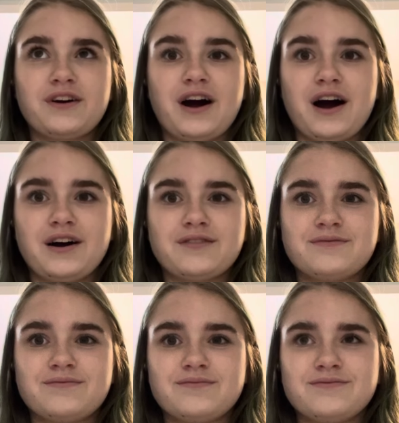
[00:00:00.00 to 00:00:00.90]

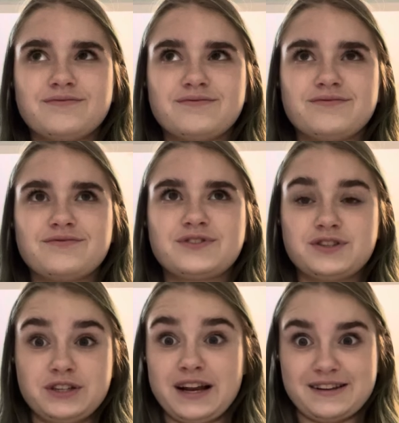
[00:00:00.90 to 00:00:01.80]

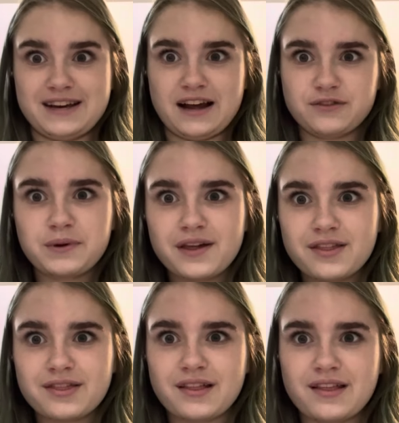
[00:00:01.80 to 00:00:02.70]
to dance with.
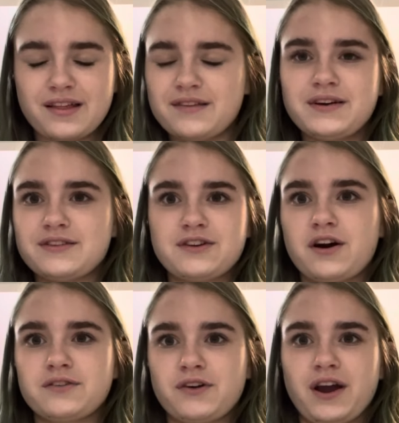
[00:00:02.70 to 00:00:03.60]
It's
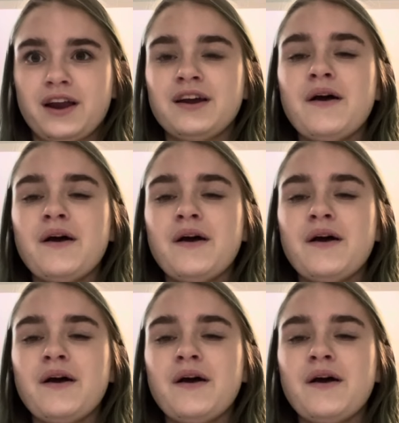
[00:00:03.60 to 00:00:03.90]
not great.